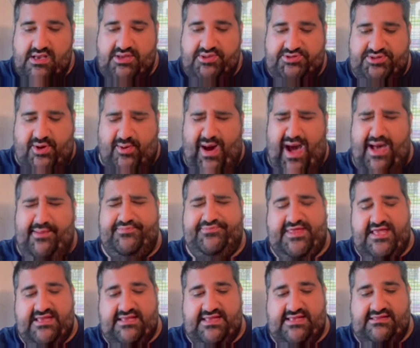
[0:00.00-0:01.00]
so I'm
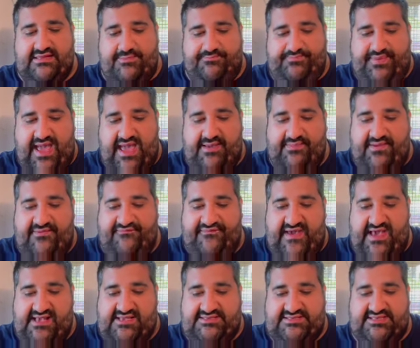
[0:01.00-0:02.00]
thinking the baby
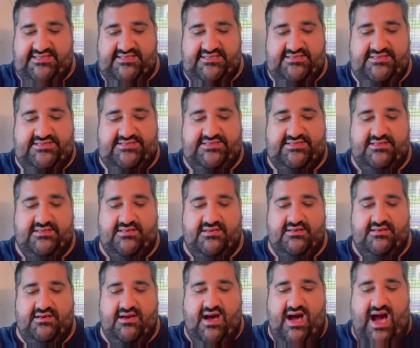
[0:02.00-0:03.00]
faces
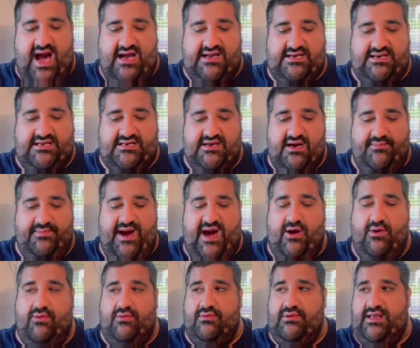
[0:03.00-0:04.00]
are going to come
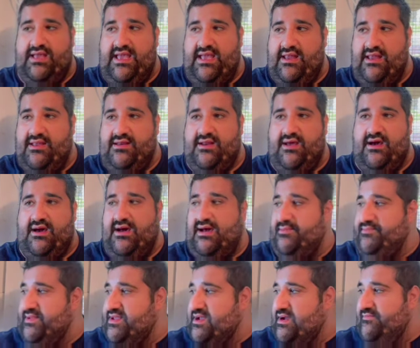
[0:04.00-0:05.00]
out and uh,
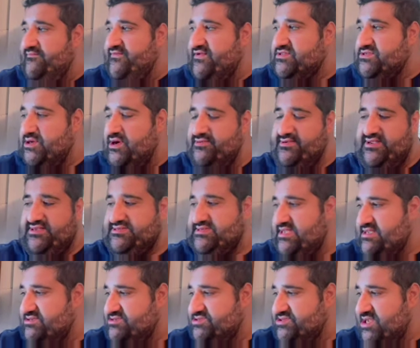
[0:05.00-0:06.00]
become victorious
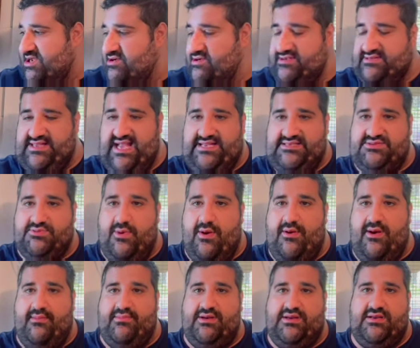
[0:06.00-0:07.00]
here. So that's
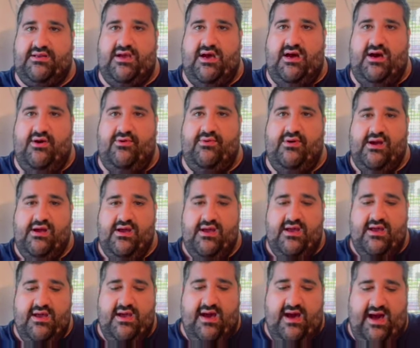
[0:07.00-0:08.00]
where I'm going to go.
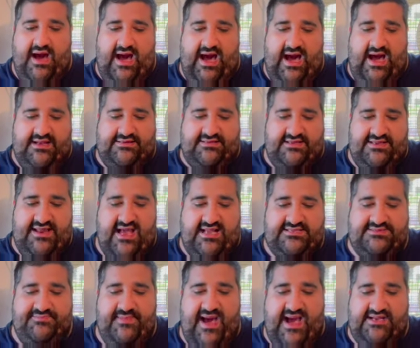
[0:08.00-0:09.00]
Uh, the
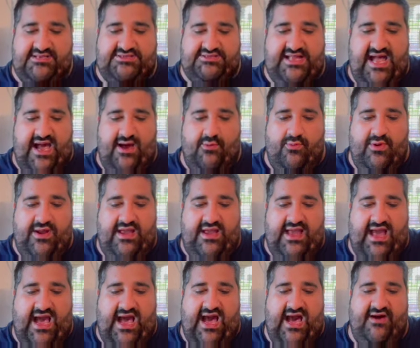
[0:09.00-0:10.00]
next match that we
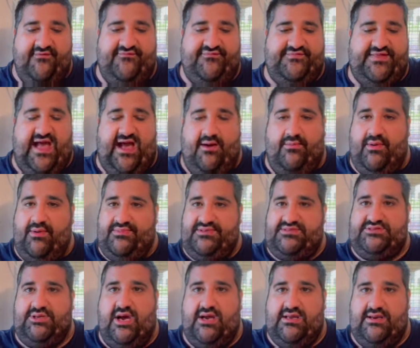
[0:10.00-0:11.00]
have that I'm going to be
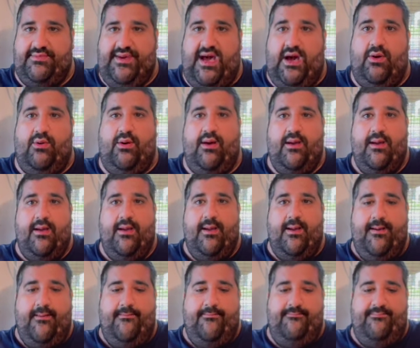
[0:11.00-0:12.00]
talking about,
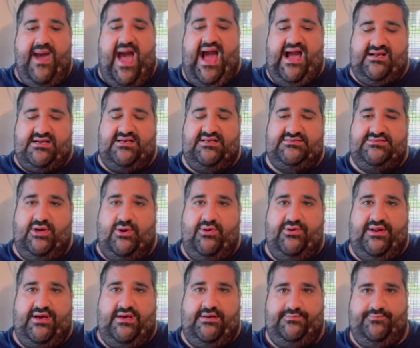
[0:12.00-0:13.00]
Matt
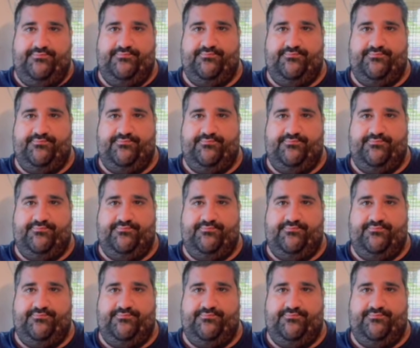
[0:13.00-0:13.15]
Cardona